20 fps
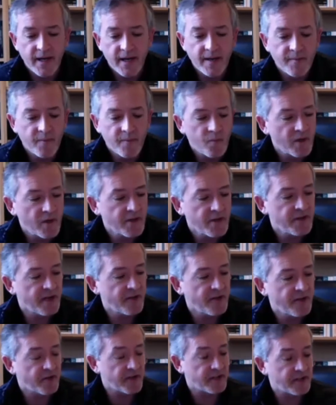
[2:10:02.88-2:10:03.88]
Um, one of the
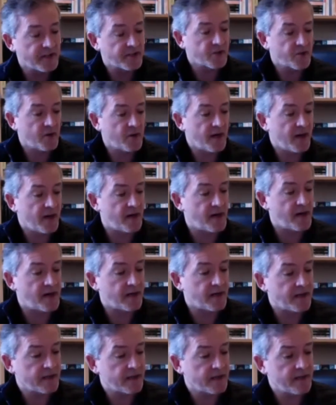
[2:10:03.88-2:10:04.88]
other things that's quite
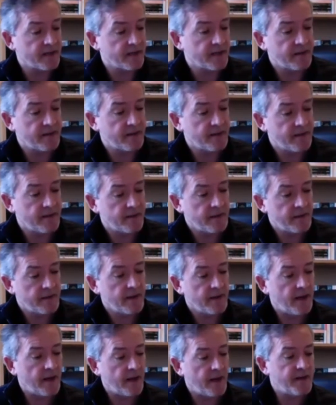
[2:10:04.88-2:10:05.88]
hard,
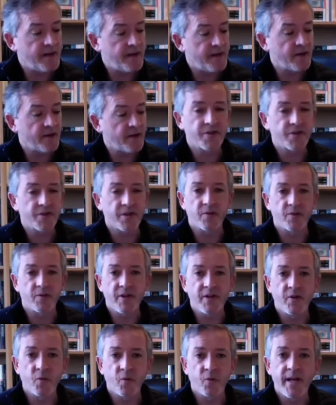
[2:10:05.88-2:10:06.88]
I mean, and also
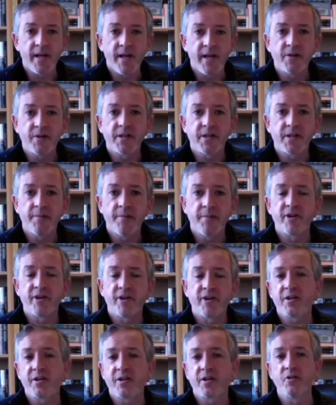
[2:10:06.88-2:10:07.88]
you know, the way you sing,
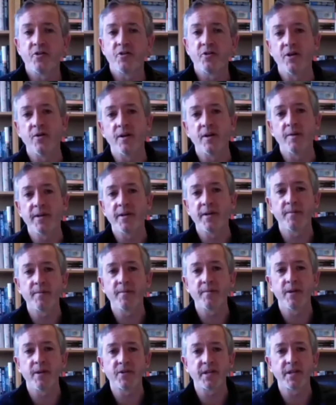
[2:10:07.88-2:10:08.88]
breath control. I mean, I'm
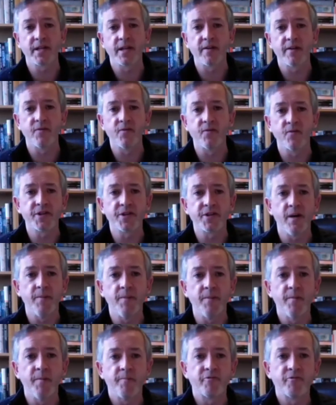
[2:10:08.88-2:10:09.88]
no singer, full
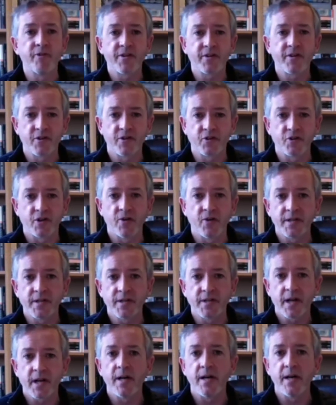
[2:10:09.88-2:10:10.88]
stop, but breath control
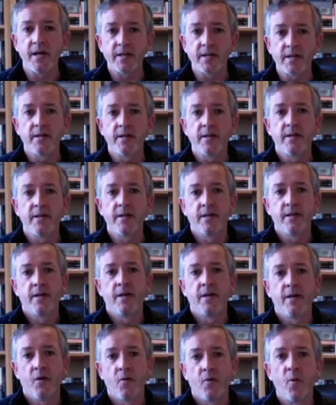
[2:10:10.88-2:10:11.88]
is hard
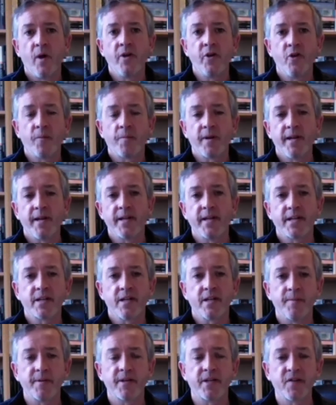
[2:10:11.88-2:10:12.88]
when you're playing the
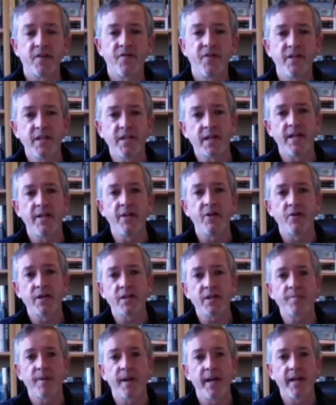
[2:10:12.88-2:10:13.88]
guitar because physically you're
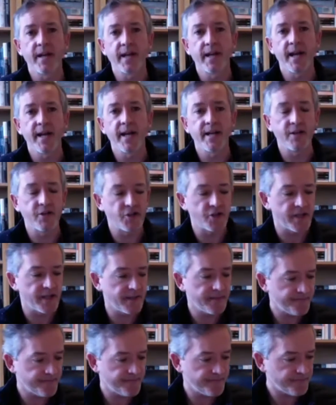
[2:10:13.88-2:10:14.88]
expending
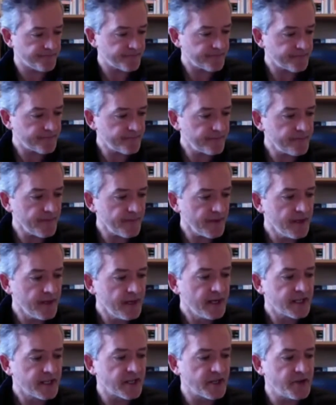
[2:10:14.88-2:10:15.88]
energy.
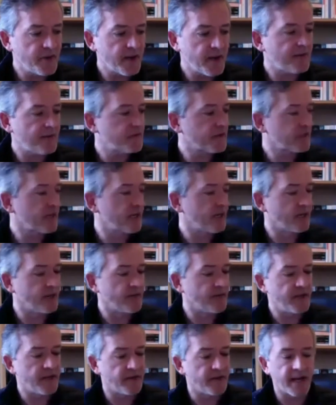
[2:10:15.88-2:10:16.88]
So you have to kind
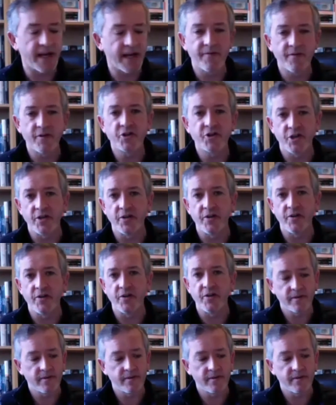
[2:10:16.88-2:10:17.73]
of, you know, get the tune.